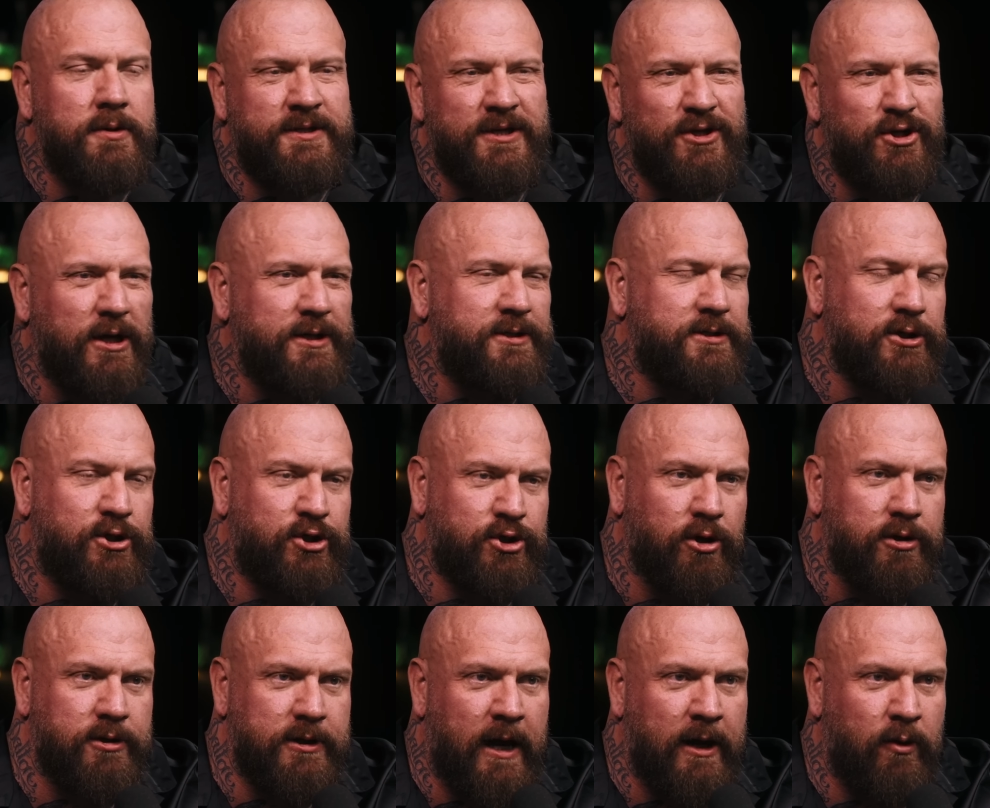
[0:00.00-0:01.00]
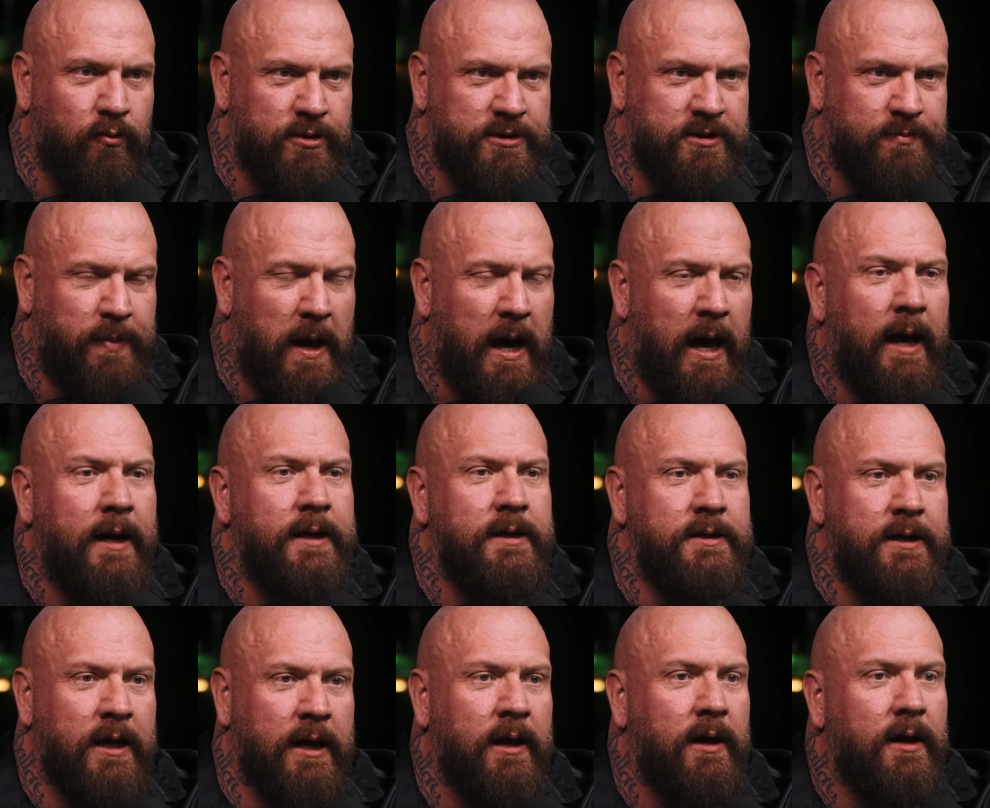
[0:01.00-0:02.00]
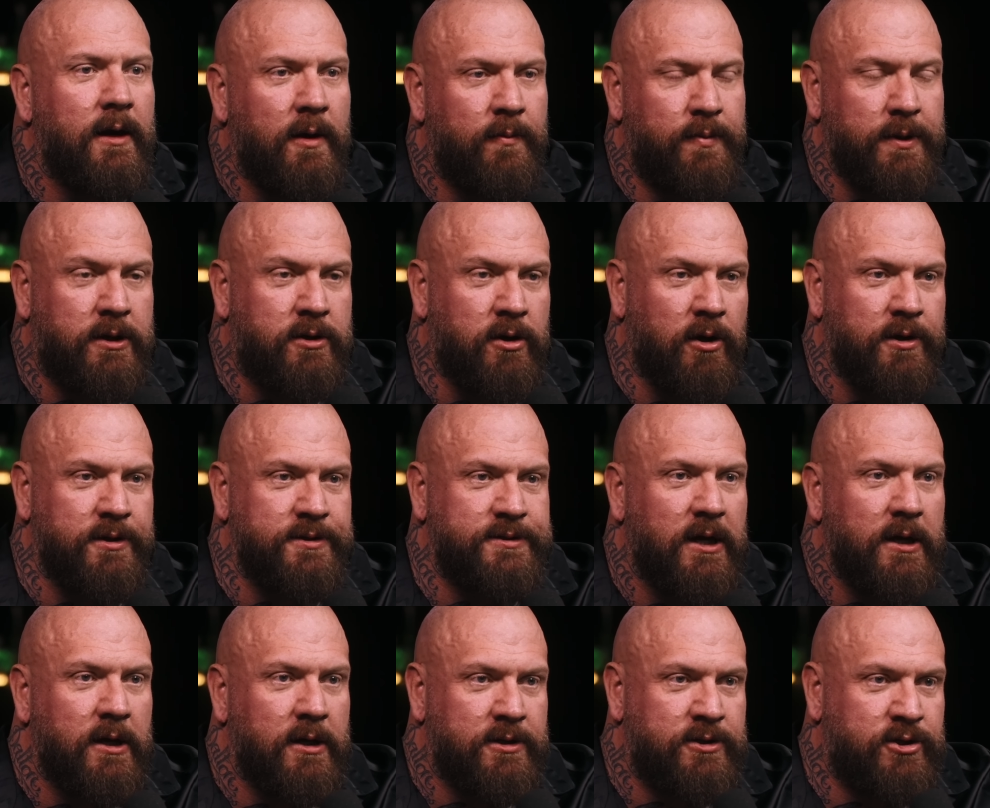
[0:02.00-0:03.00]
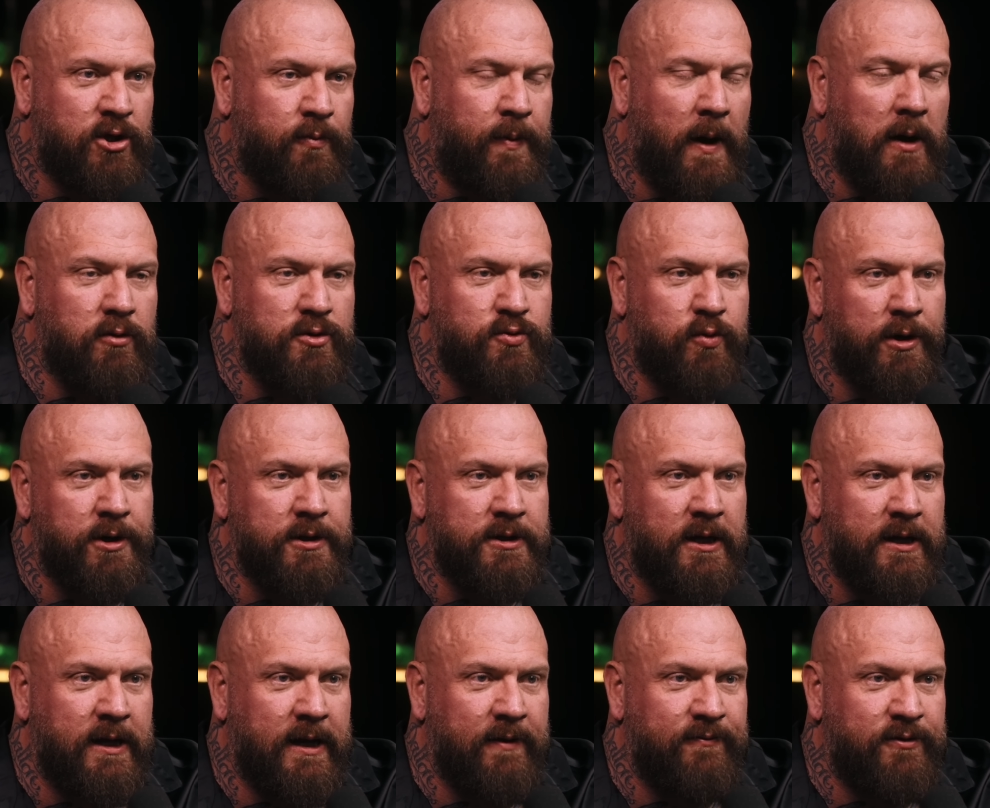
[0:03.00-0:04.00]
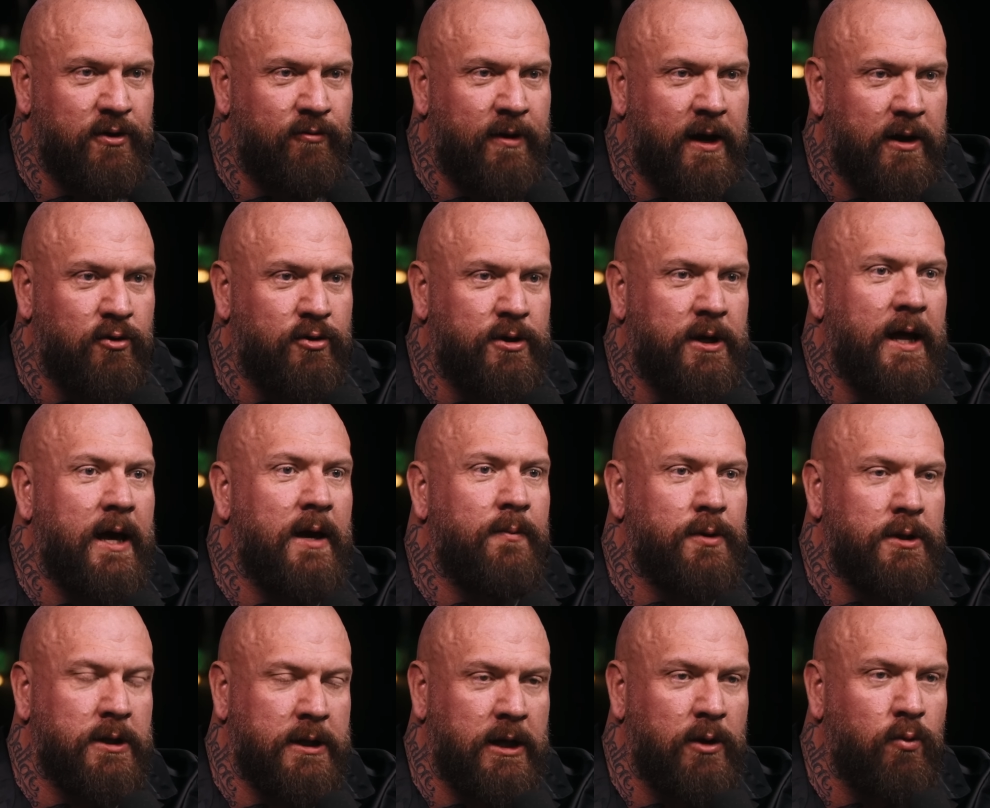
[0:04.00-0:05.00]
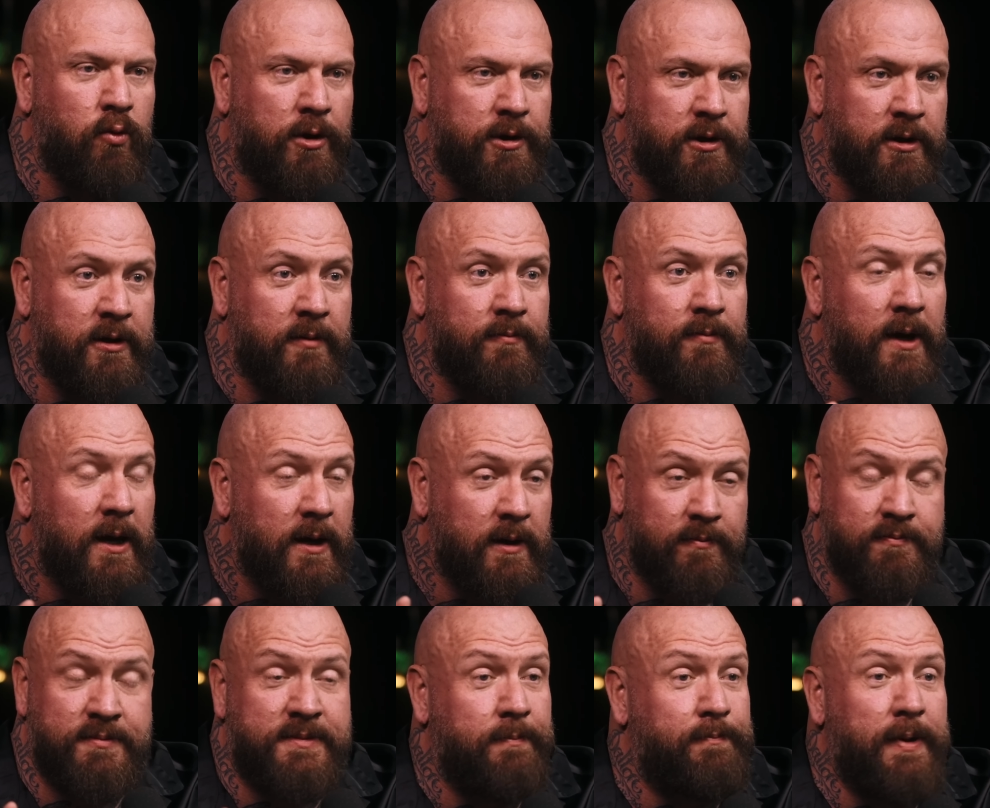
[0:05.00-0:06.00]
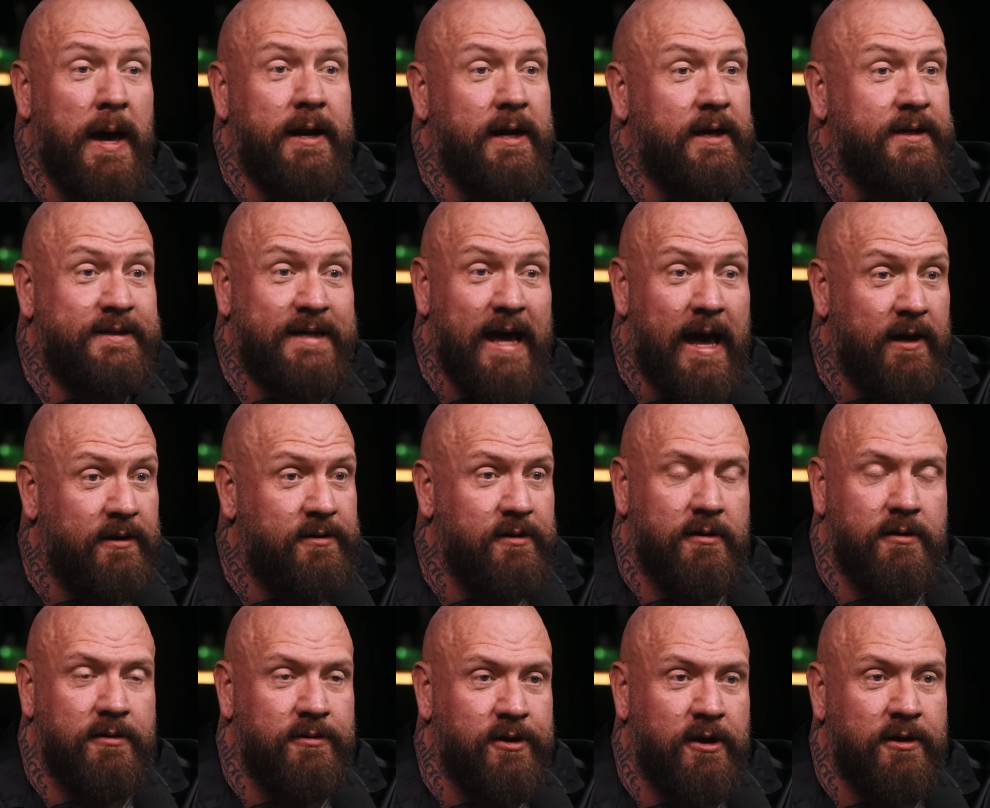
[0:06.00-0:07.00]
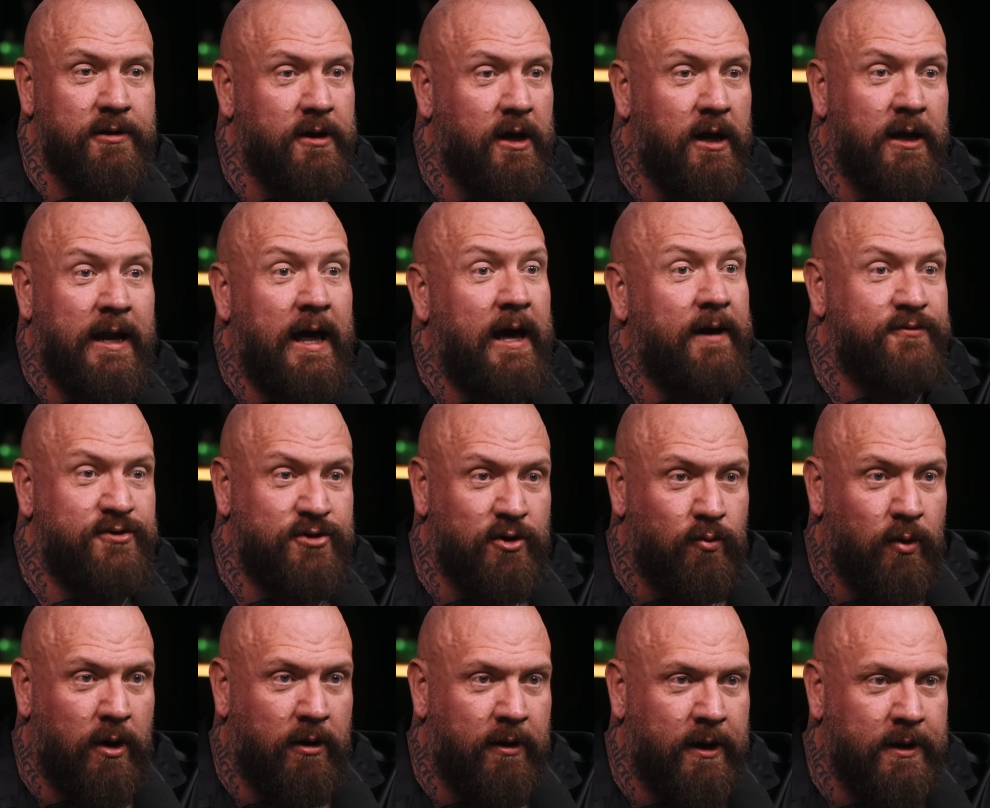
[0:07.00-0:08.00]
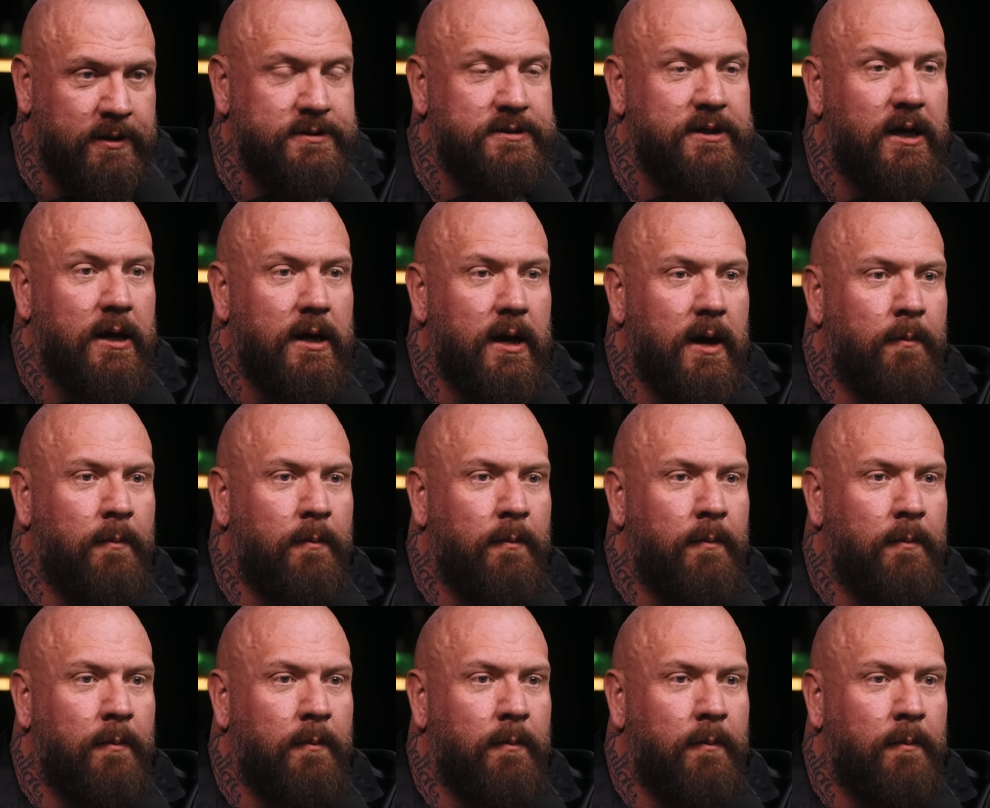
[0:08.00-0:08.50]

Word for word: suggested Suge Knight was behind it because Tupac was wanting to leave the record label. He wanted him better dead than alive somewhere else.